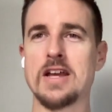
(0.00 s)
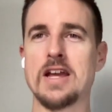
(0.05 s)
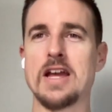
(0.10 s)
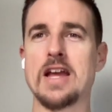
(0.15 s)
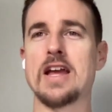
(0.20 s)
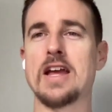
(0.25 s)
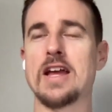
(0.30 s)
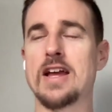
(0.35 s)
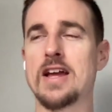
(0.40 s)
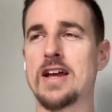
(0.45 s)

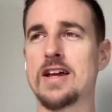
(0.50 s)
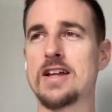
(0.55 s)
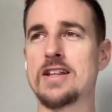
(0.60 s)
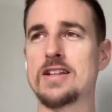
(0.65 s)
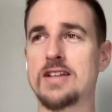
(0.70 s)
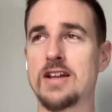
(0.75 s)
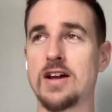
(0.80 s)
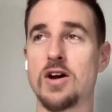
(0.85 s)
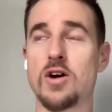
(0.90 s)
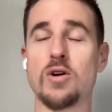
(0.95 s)
and
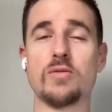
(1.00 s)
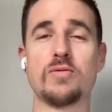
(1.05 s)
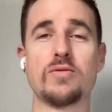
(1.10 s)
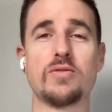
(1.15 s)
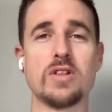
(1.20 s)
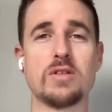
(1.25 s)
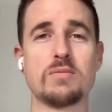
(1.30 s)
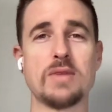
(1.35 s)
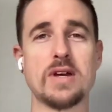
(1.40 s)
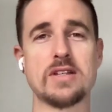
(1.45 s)

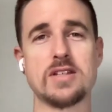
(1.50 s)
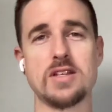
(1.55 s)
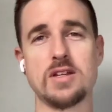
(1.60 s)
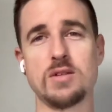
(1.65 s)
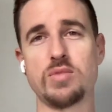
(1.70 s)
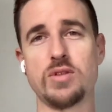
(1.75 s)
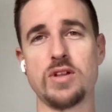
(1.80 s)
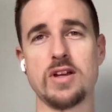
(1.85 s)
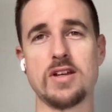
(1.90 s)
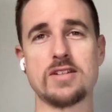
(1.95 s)
hopefully Messi
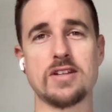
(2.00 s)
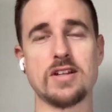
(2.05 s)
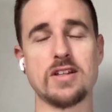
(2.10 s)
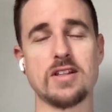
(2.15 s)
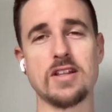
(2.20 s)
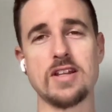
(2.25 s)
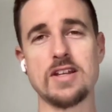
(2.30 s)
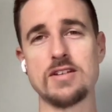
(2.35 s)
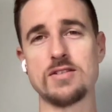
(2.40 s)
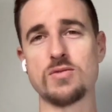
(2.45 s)
plays at
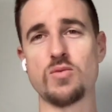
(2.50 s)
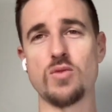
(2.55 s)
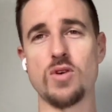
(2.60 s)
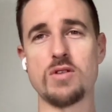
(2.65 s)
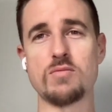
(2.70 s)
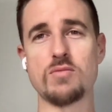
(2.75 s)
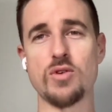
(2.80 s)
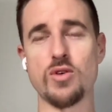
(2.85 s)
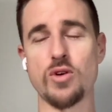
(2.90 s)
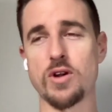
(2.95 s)
least one
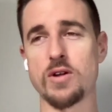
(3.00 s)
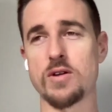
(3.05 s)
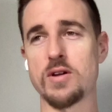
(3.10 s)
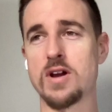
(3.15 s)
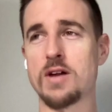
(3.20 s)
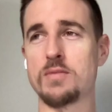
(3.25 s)
more.